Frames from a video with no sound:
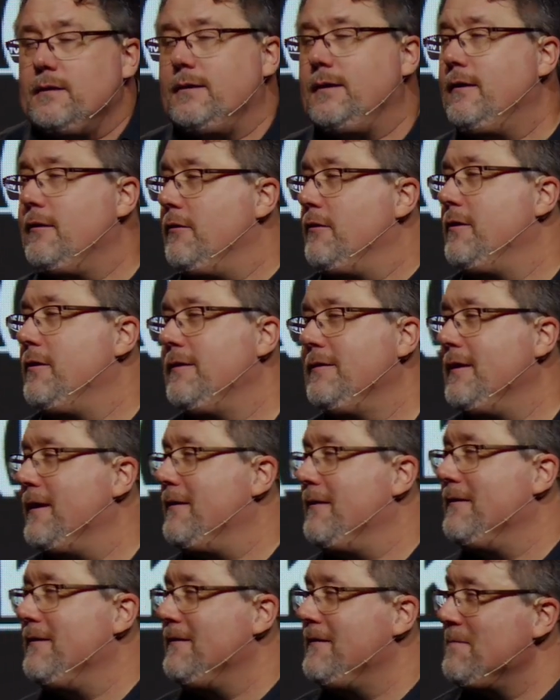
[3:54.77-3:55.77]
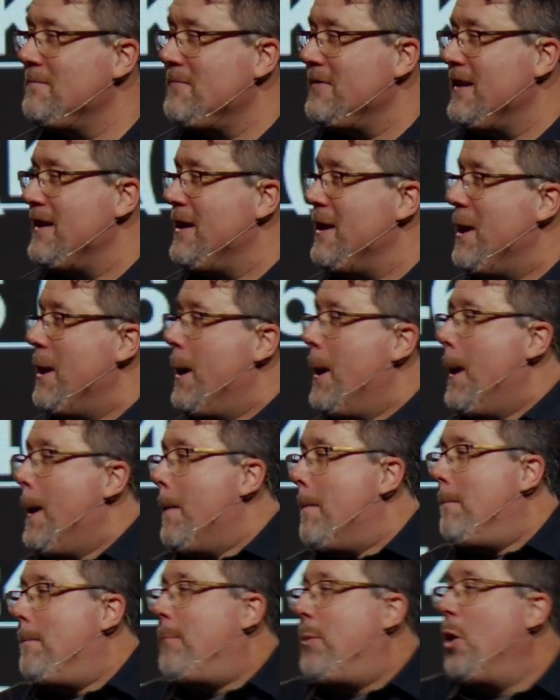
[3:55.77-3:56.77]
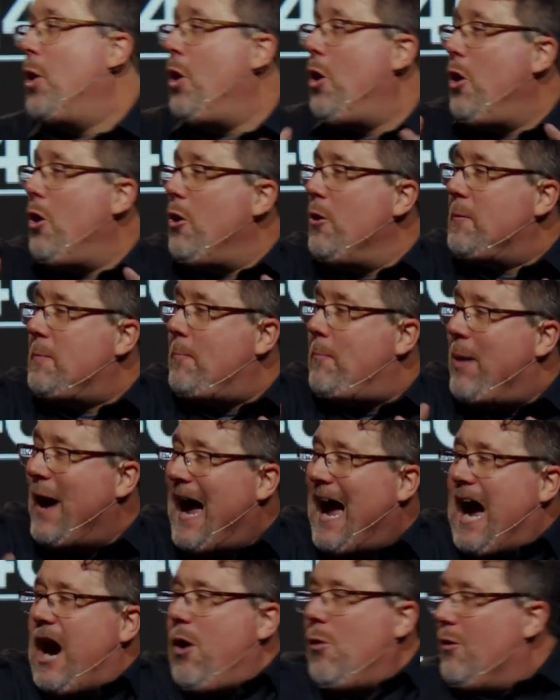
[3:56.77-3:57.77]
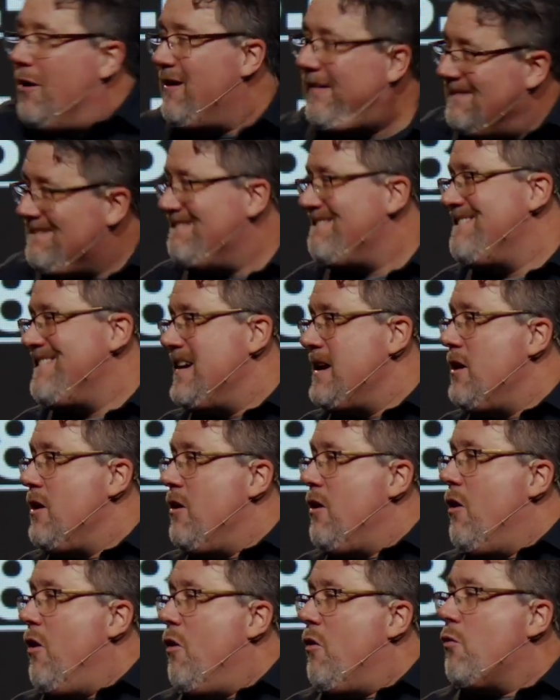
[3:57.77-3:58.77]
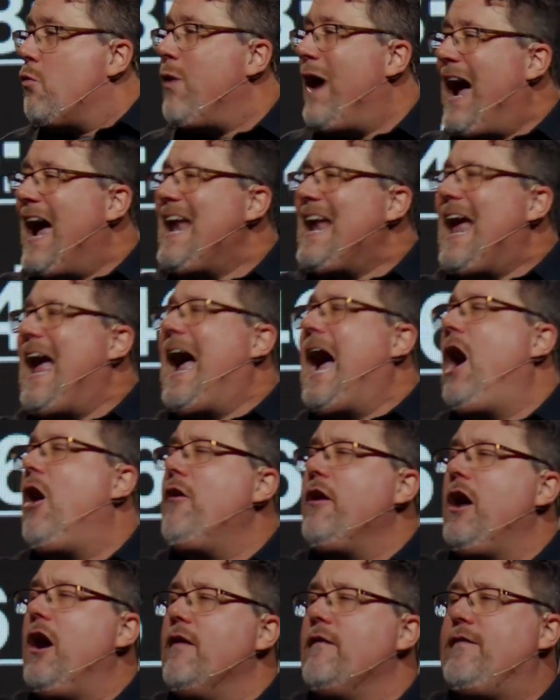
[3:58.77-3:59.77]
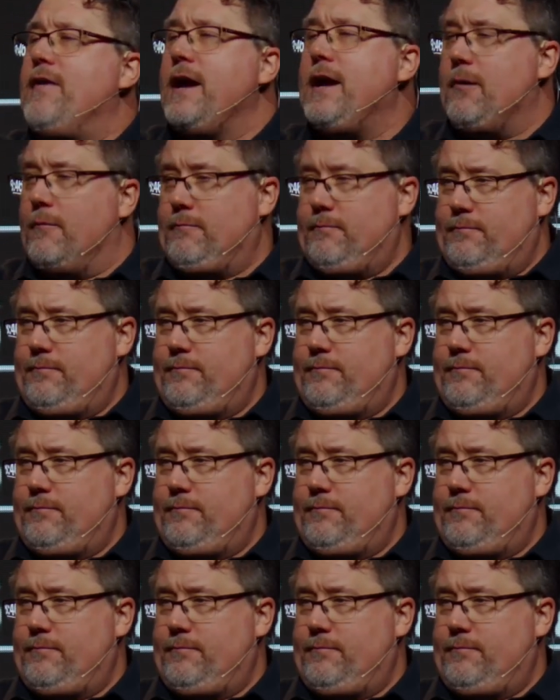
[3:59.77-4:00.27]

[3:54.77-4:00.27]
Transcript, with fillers: Oh, uh, pulled power right out of him.